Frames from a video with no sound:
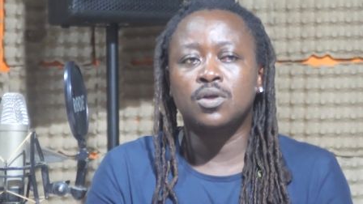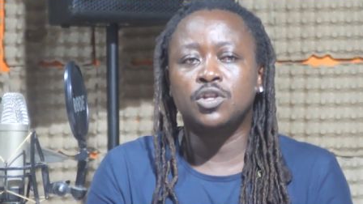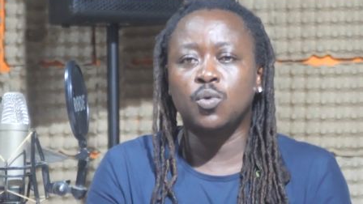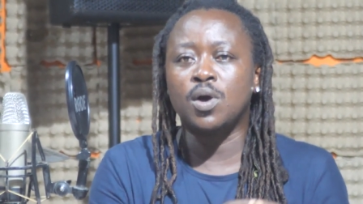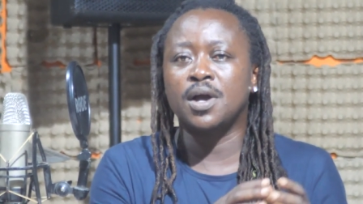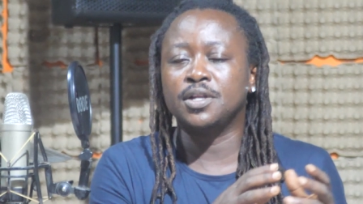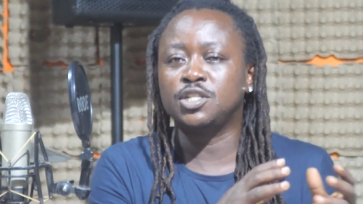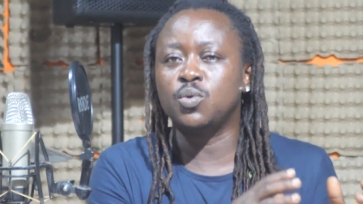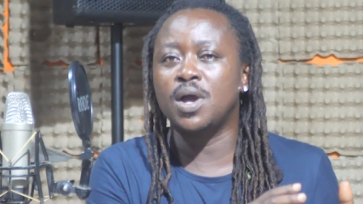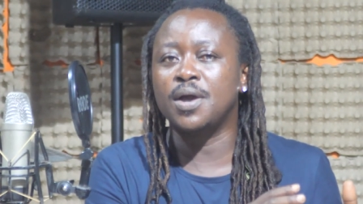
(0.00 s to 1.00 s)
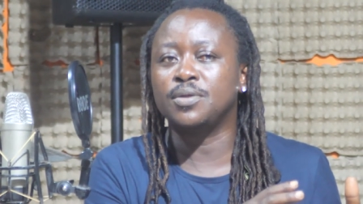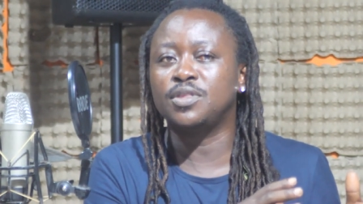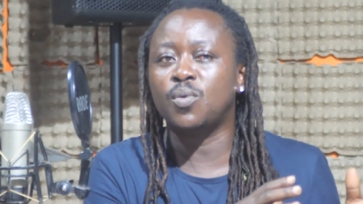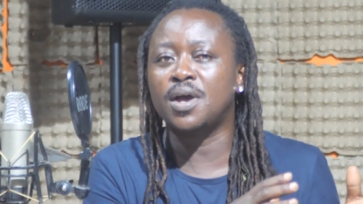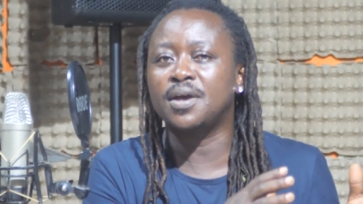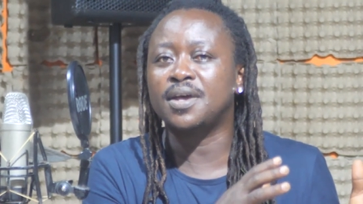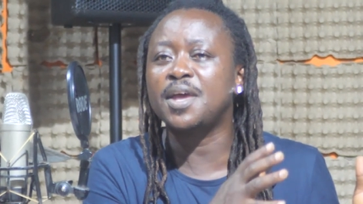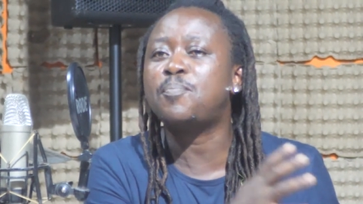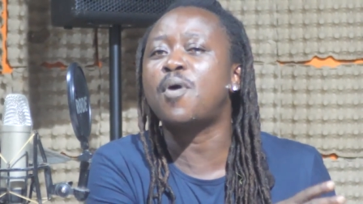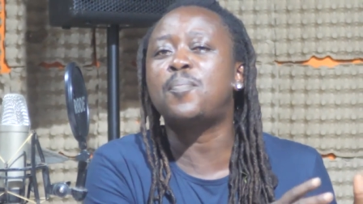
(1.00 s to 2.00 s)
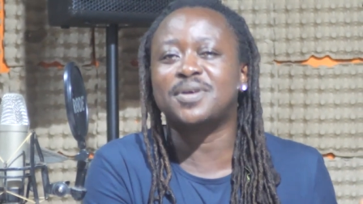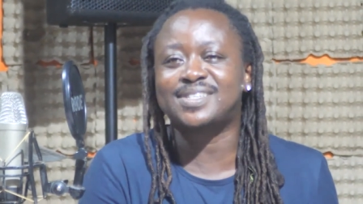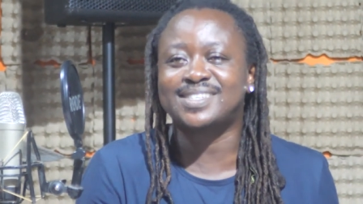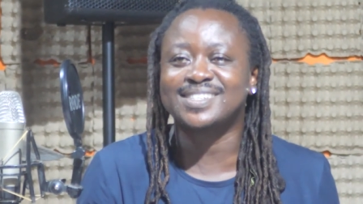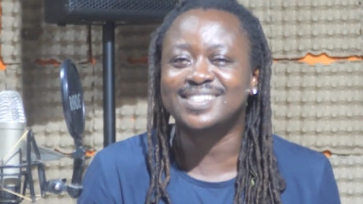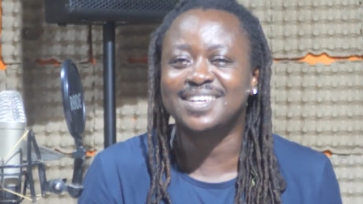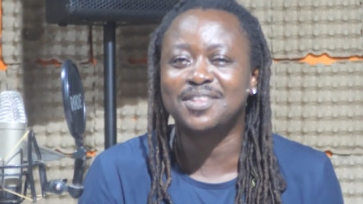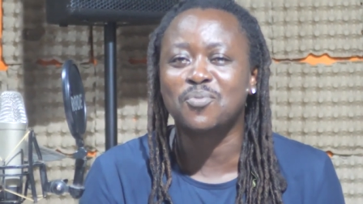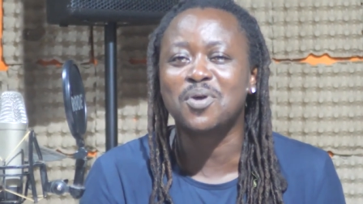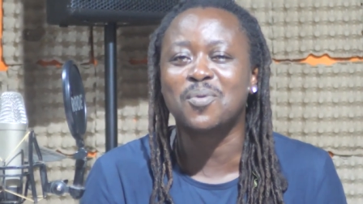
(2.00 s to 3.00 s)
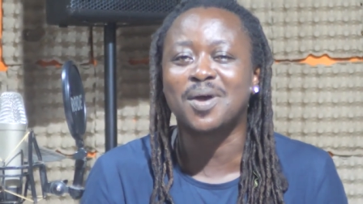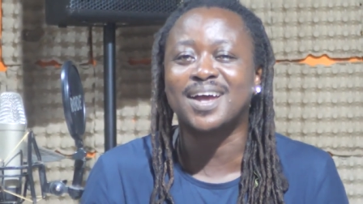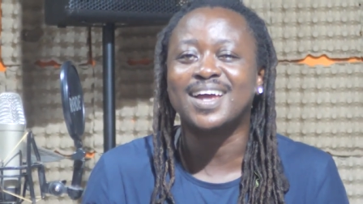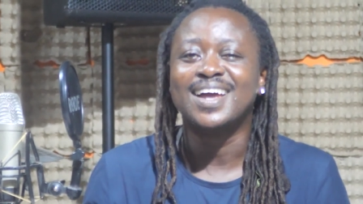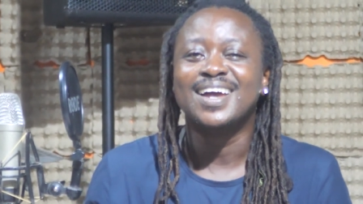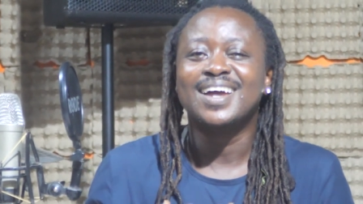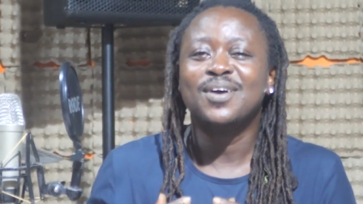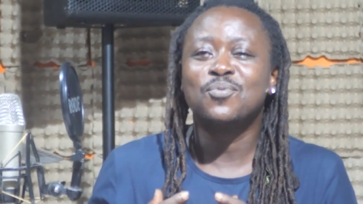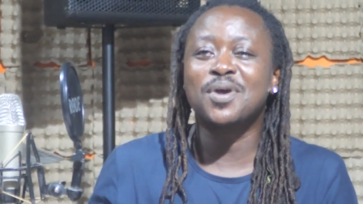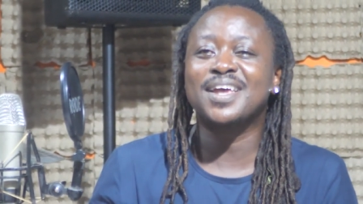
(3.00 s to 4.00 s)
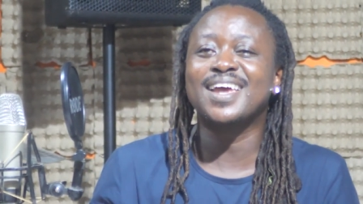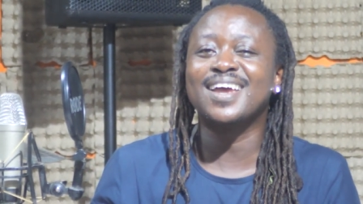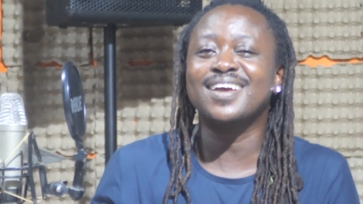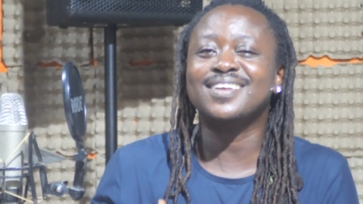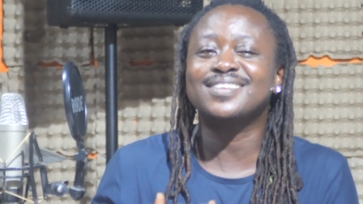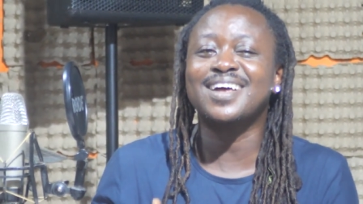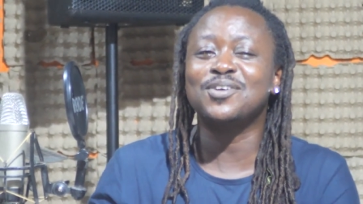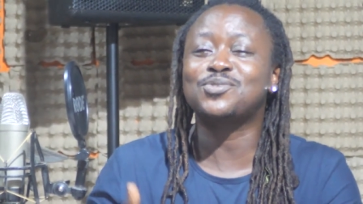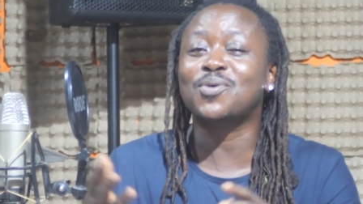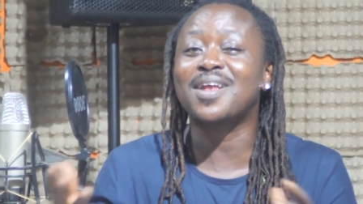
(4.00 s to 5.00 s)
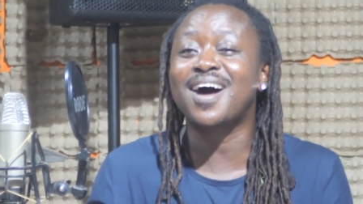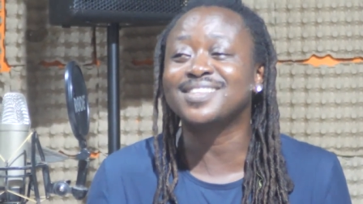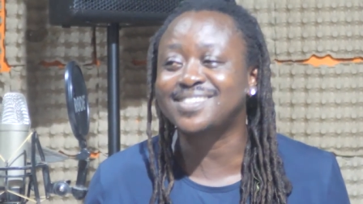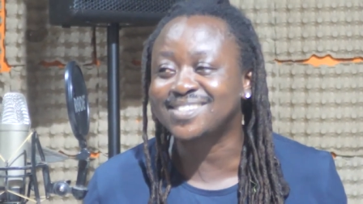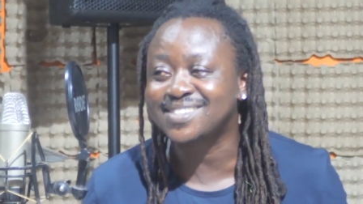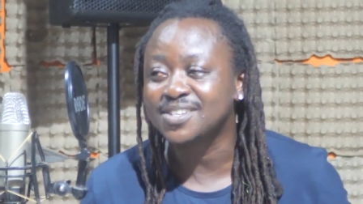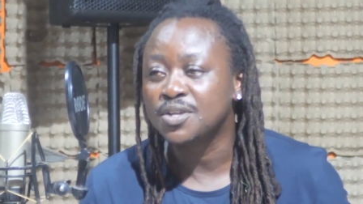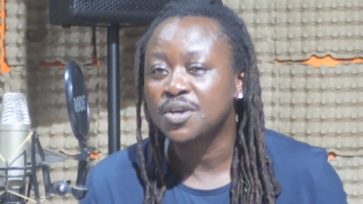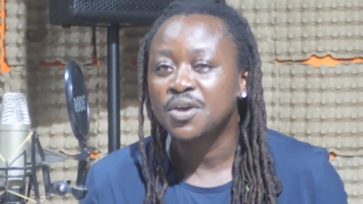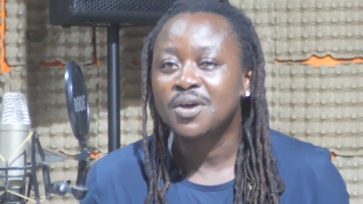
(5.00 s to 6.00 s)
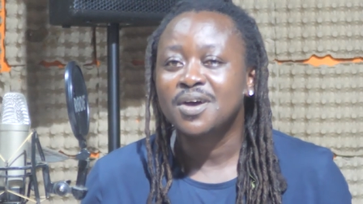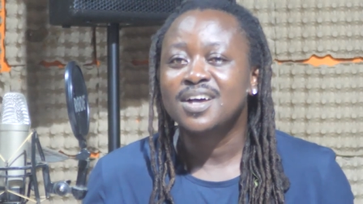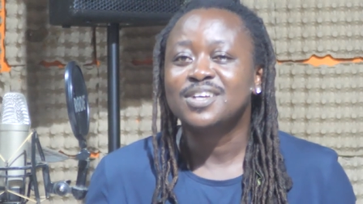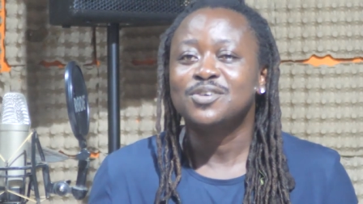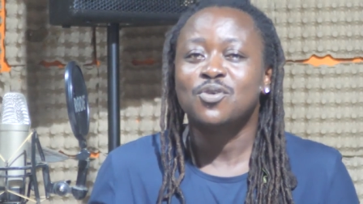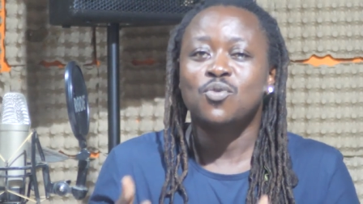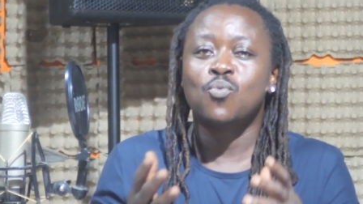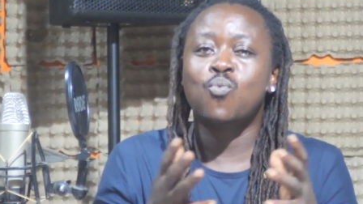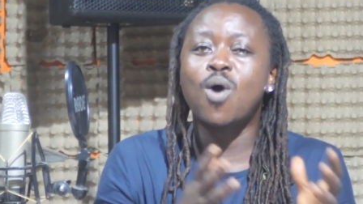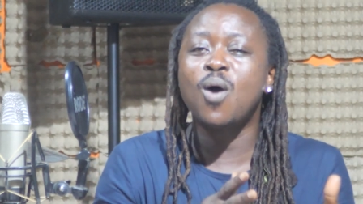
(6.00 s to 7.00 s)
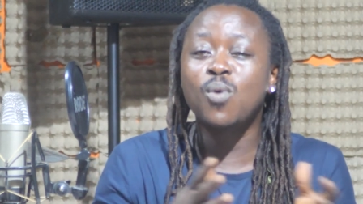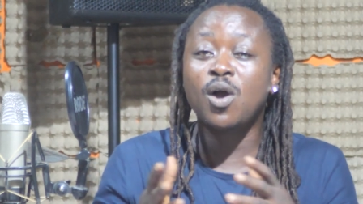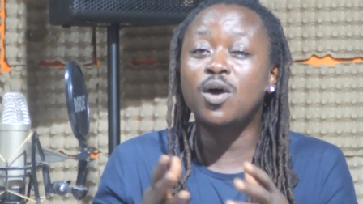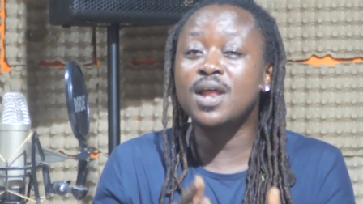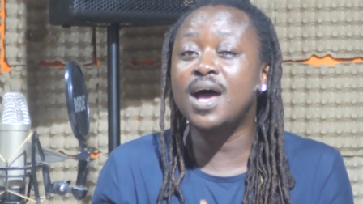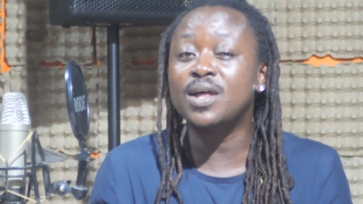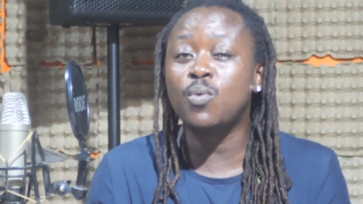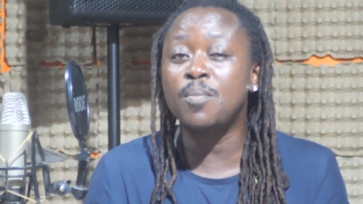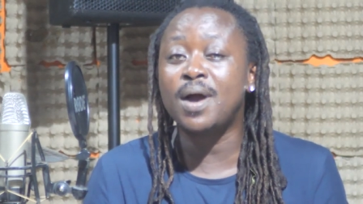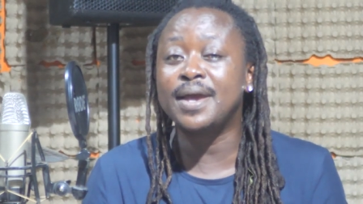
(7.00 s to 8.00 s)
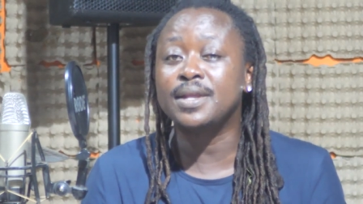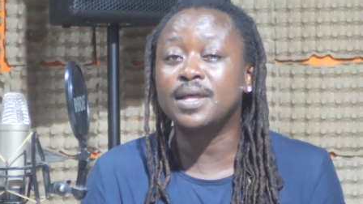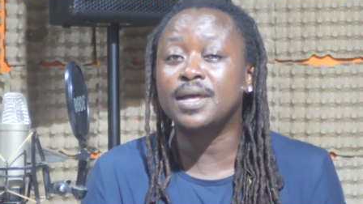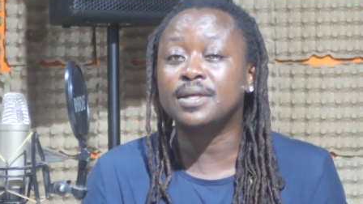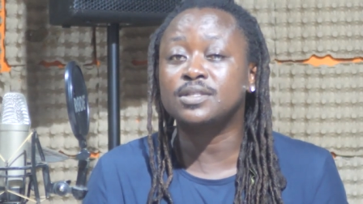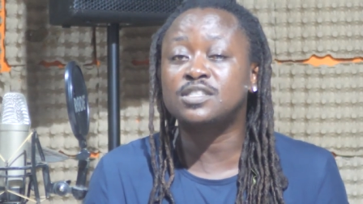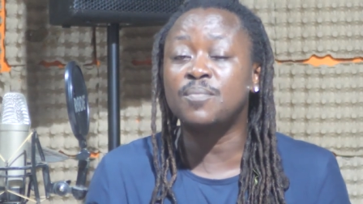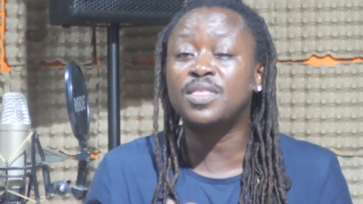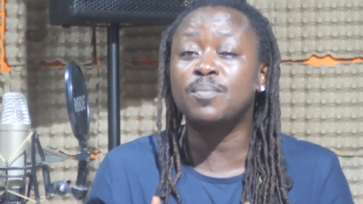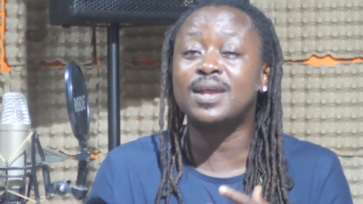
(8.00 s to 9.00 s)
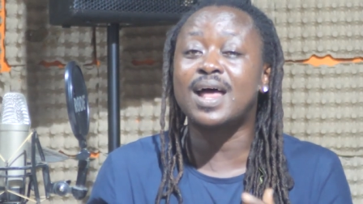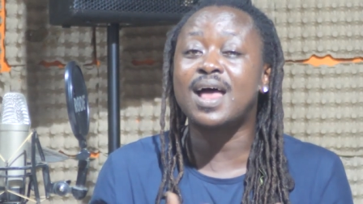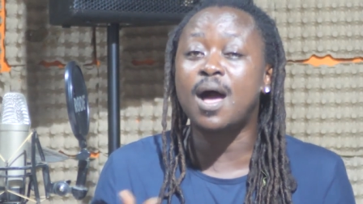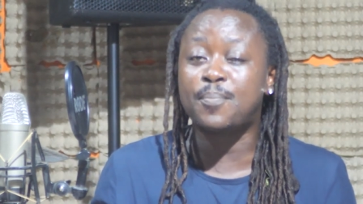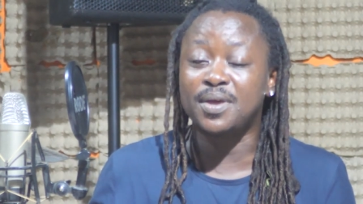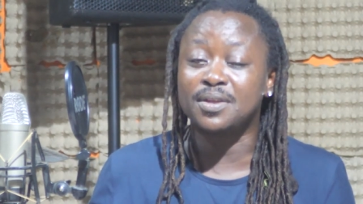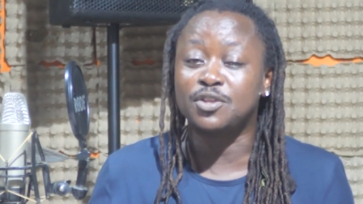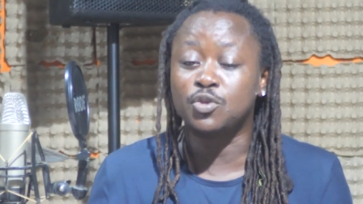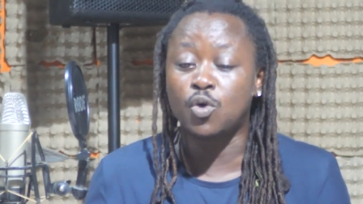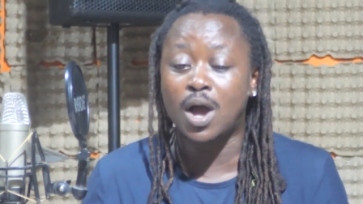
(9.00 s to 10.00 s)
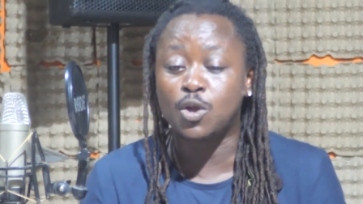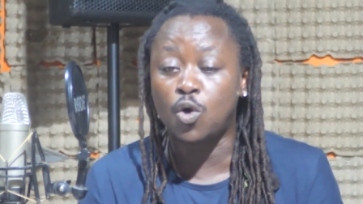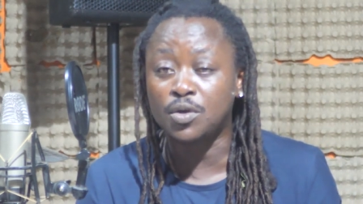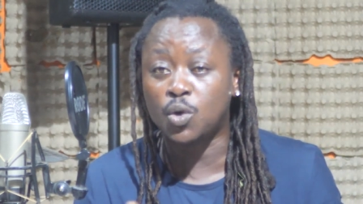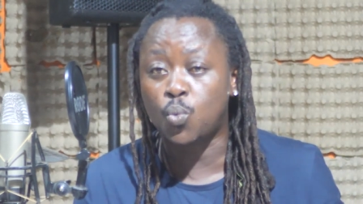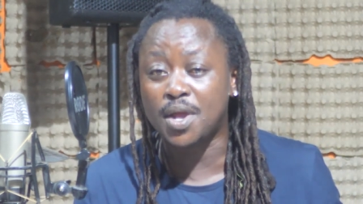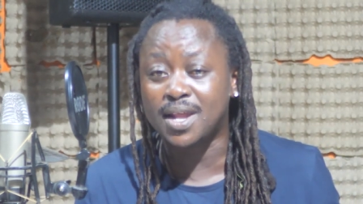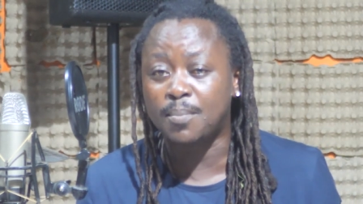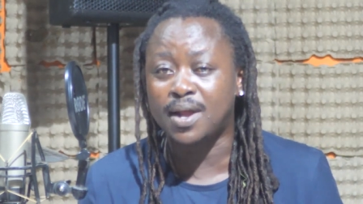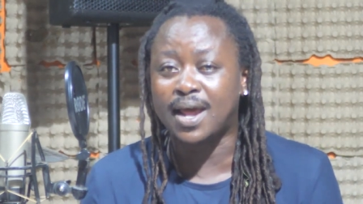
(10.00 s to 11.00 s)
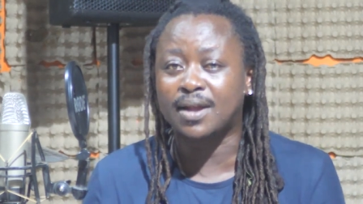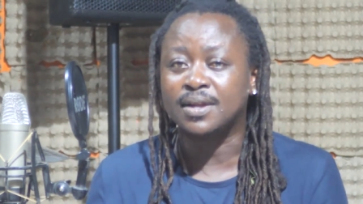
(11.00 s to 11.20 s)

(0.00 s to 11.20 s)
they were hip hoppers, and then we were reggae dancehall artists. One way or the other, something might have happened, you know, along the way that might have